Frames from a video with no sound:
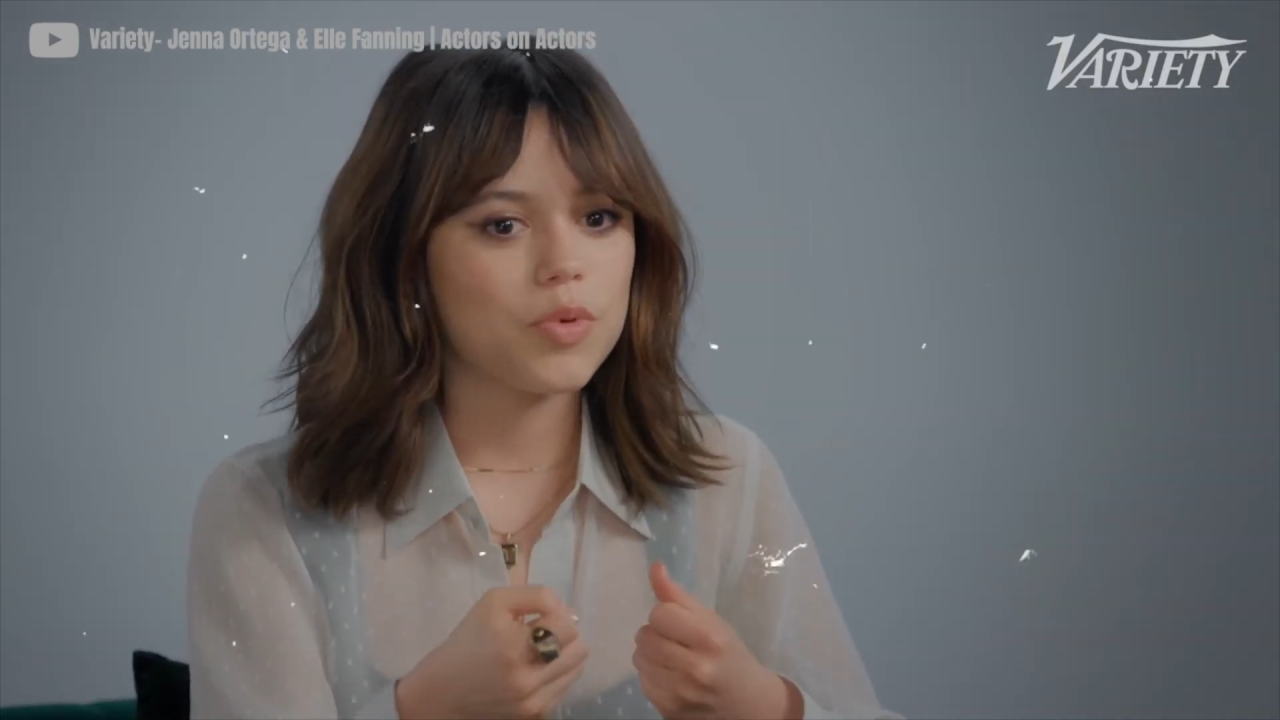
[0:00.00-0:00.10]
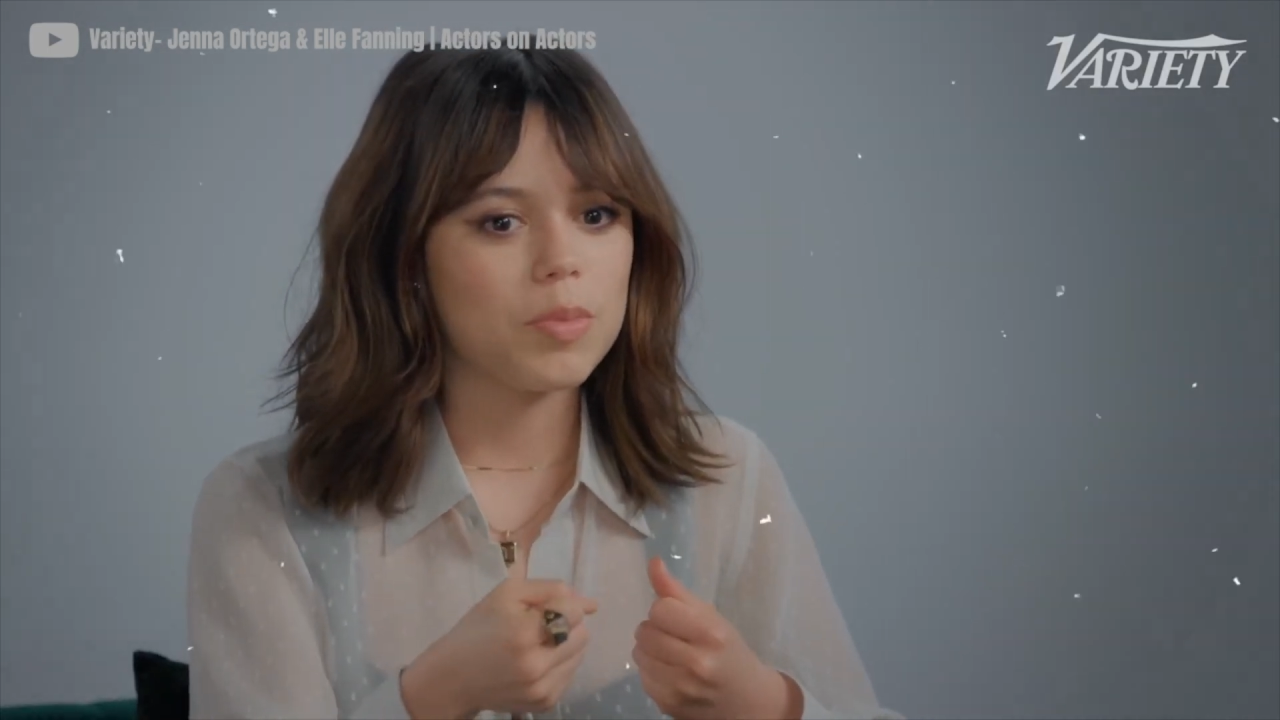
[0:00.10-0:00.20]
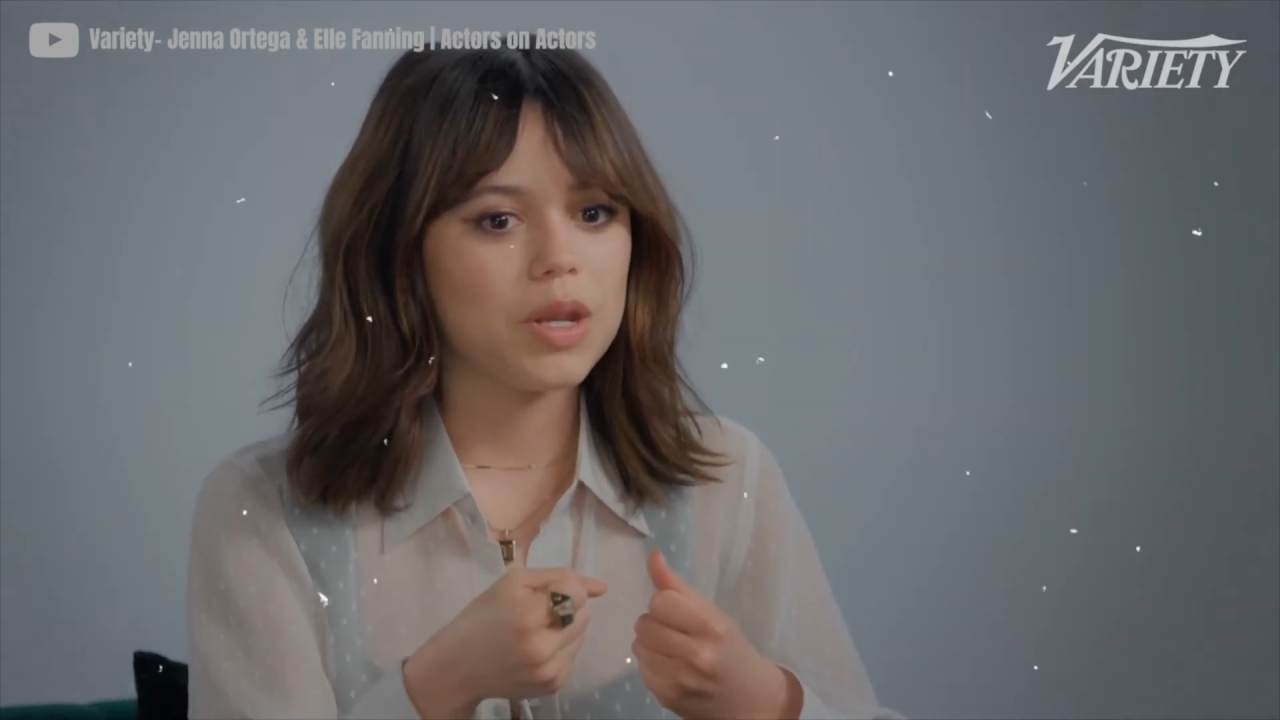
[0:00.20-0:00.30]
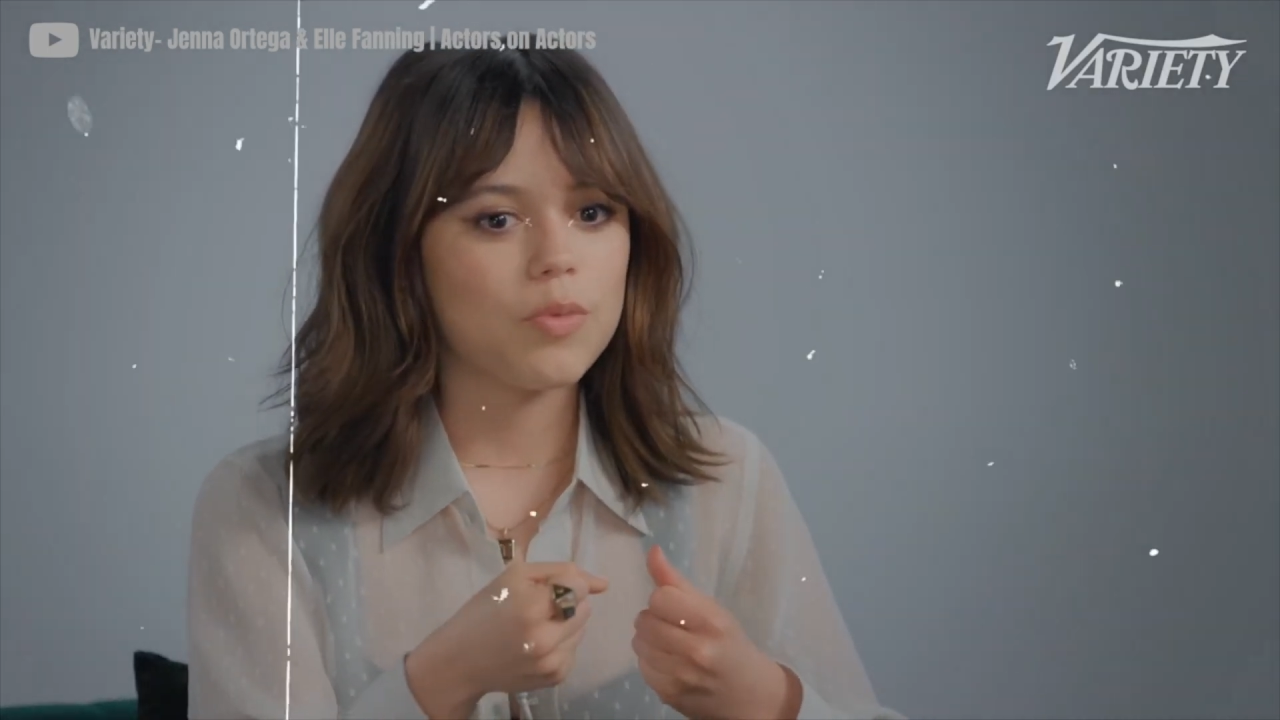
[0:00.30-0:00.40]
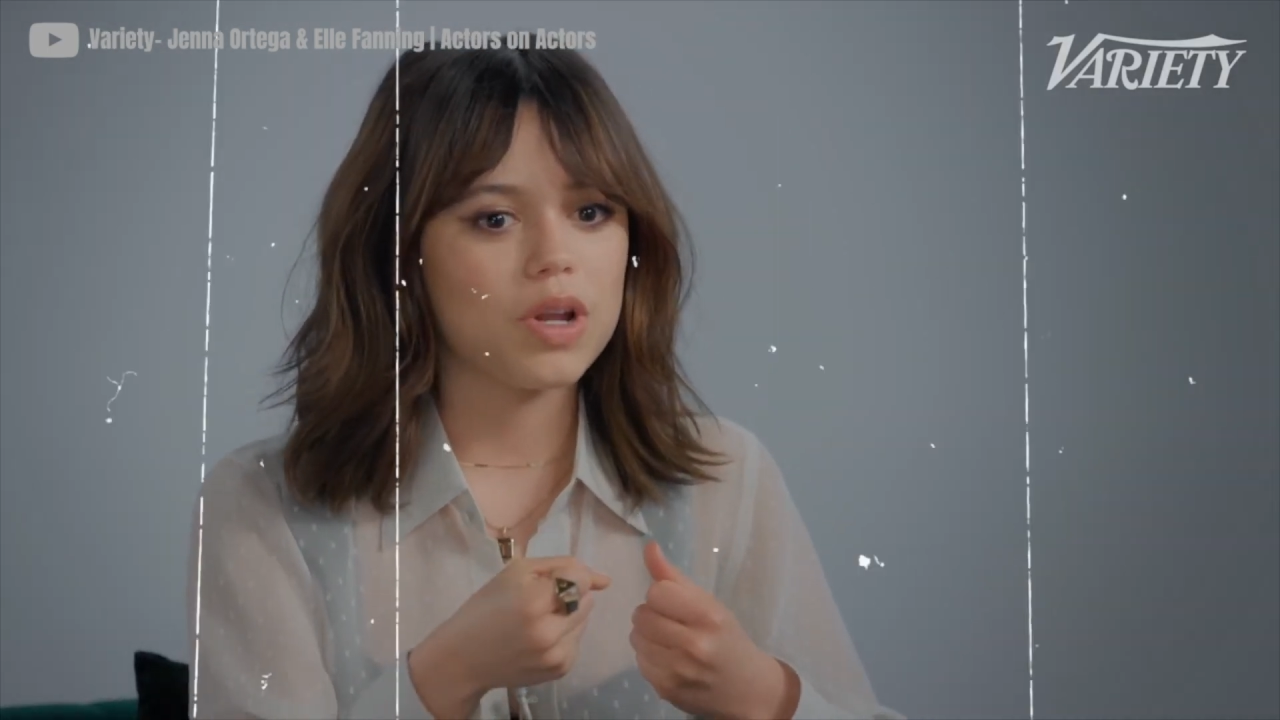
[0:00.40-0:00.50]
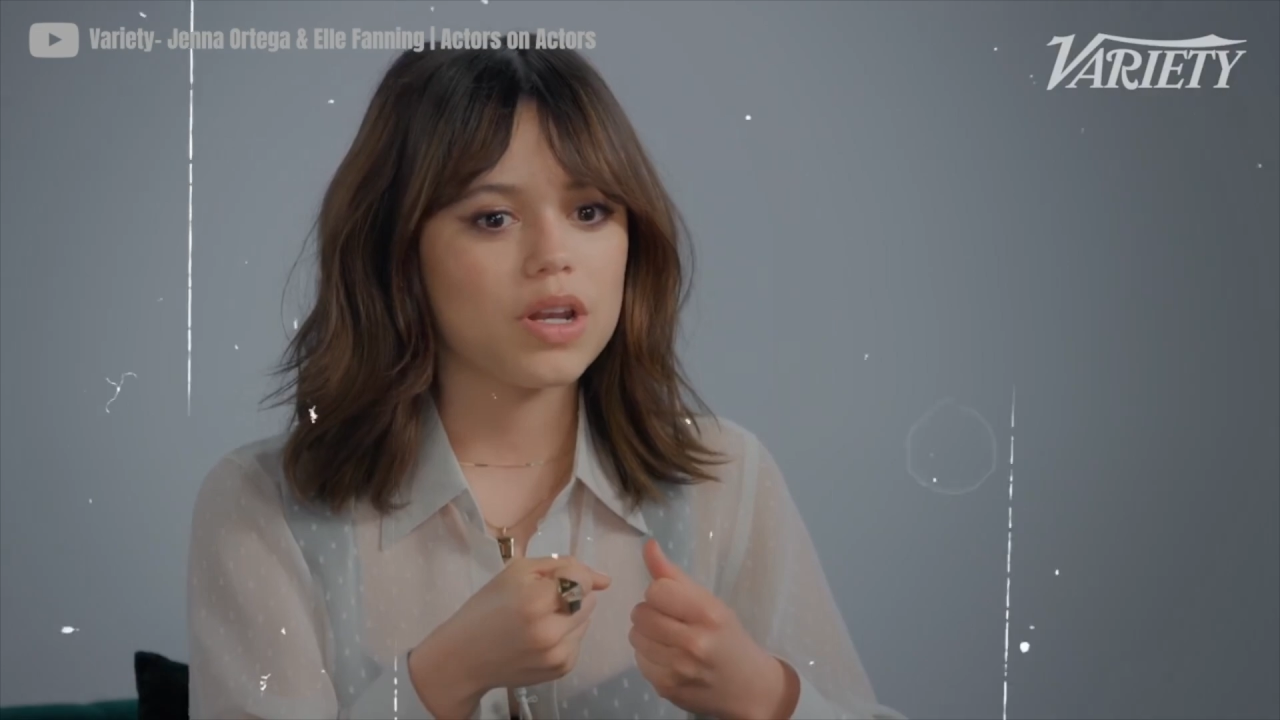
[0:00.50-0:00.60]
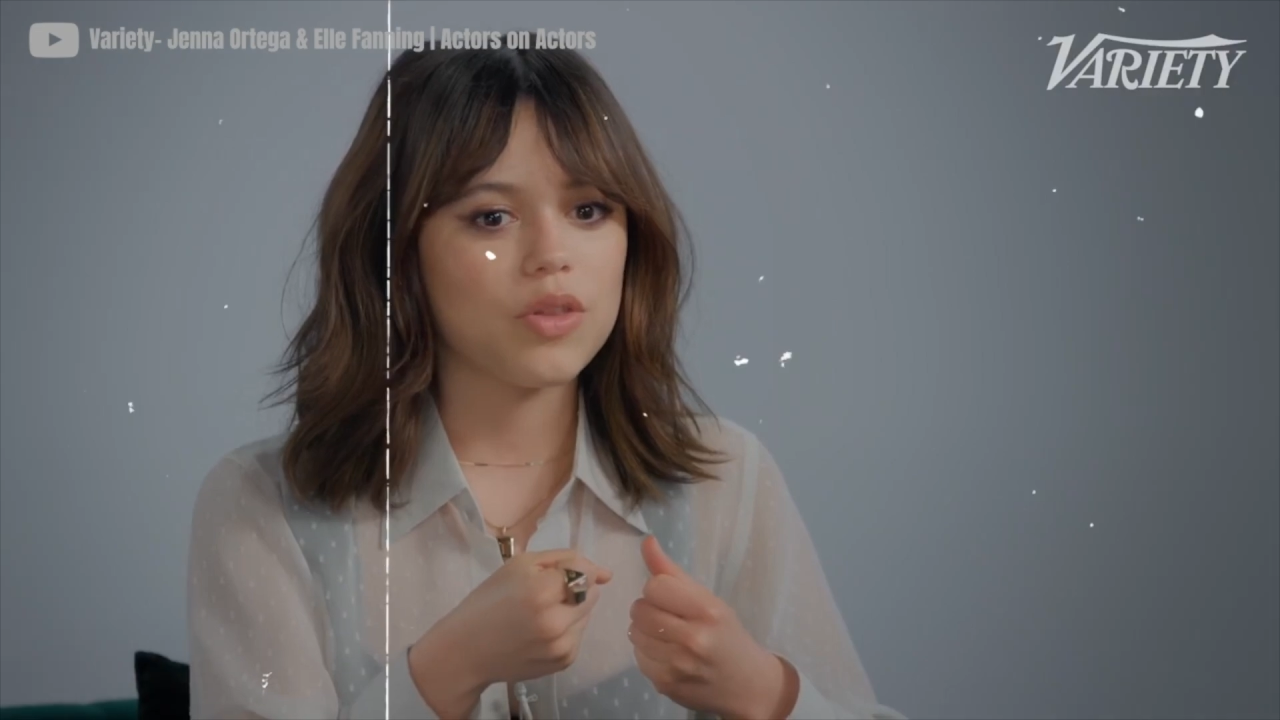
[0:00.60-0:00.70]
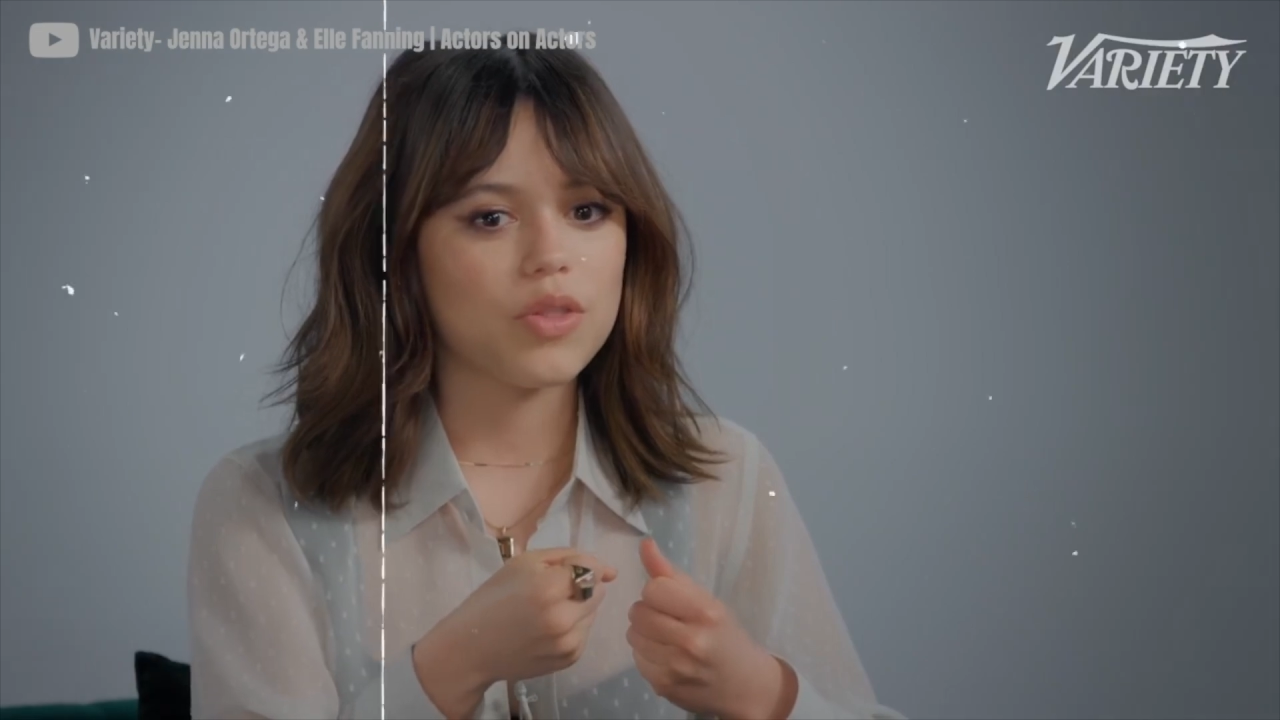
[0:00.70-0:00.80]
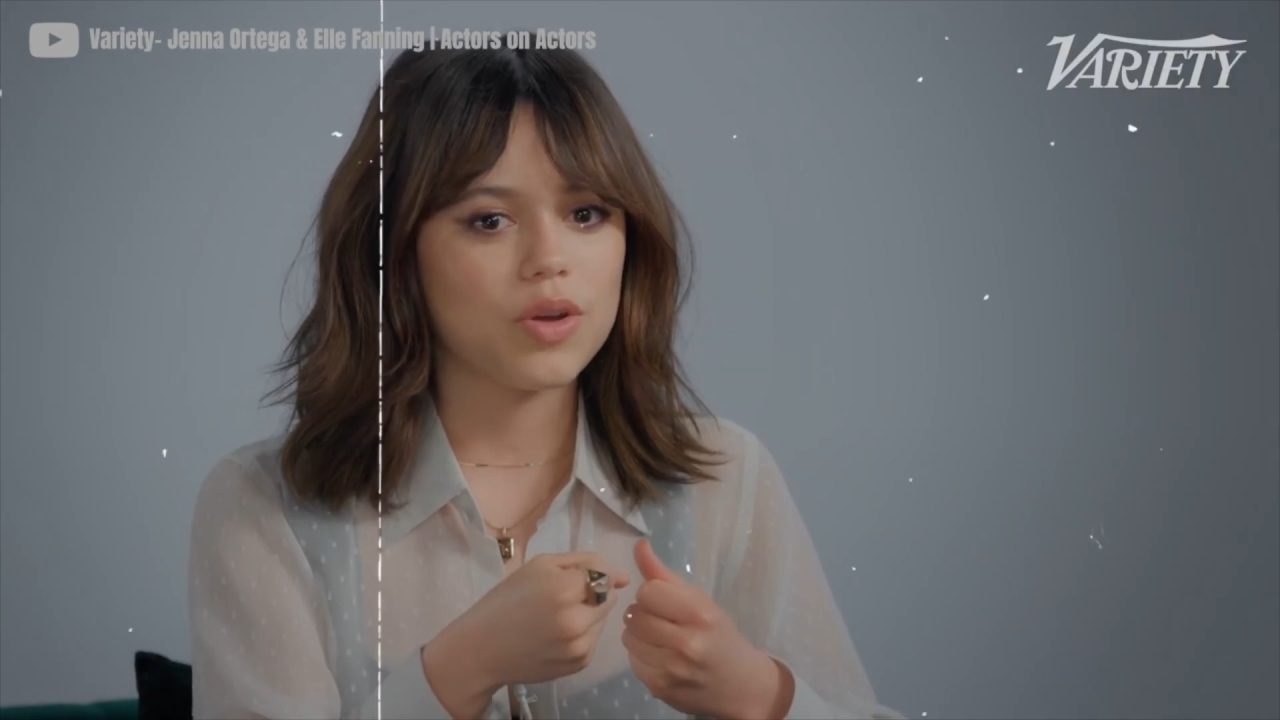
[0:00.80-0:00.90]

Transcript: women when